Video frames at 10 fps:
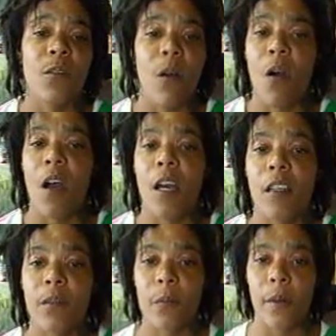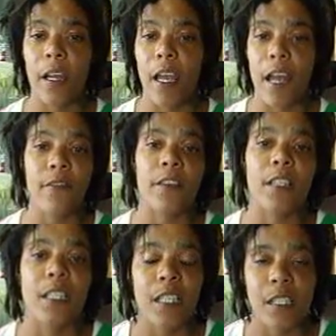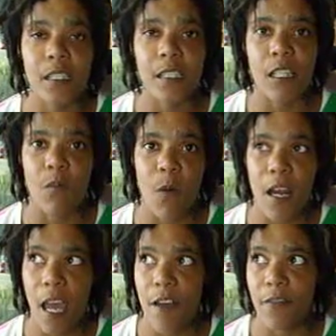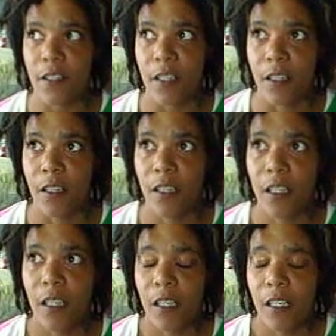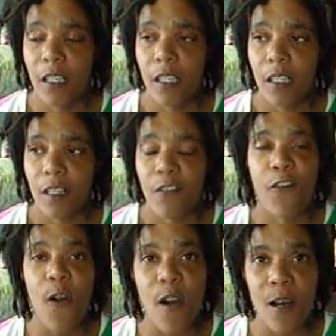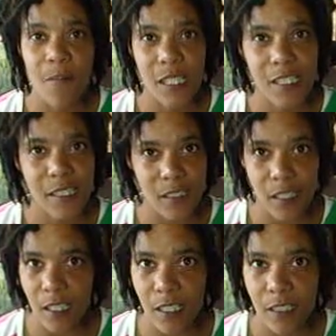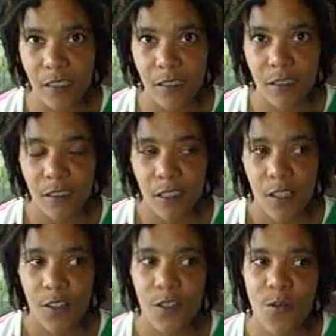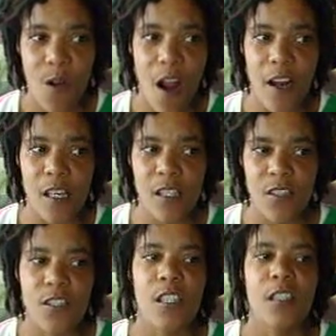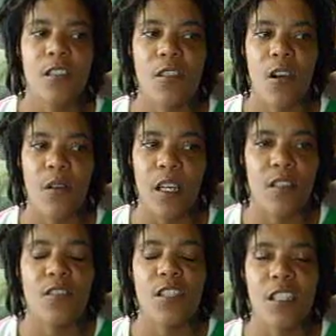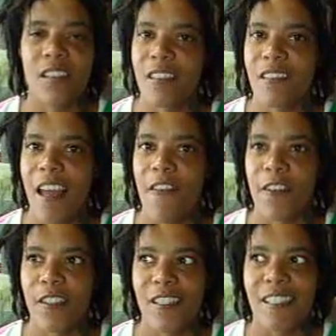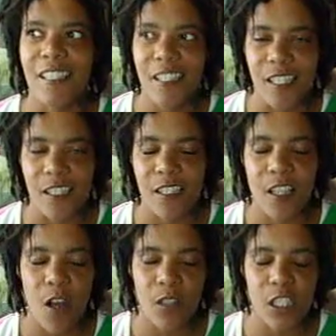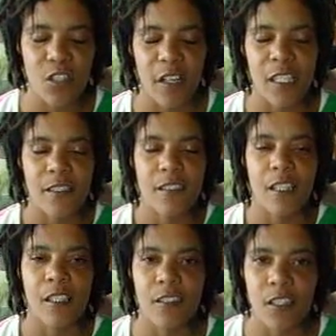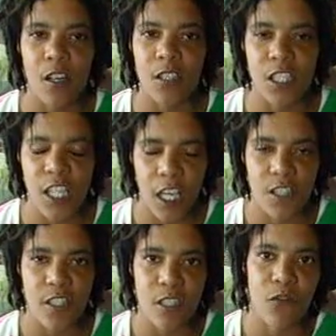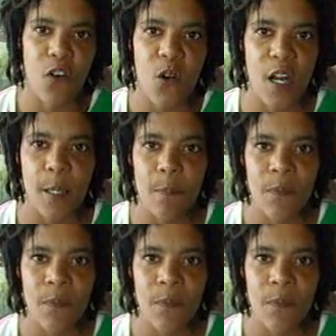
on wherever it is, in whatever form it's in. You are energy, so energy never ceases. It only transcends. It only changes form.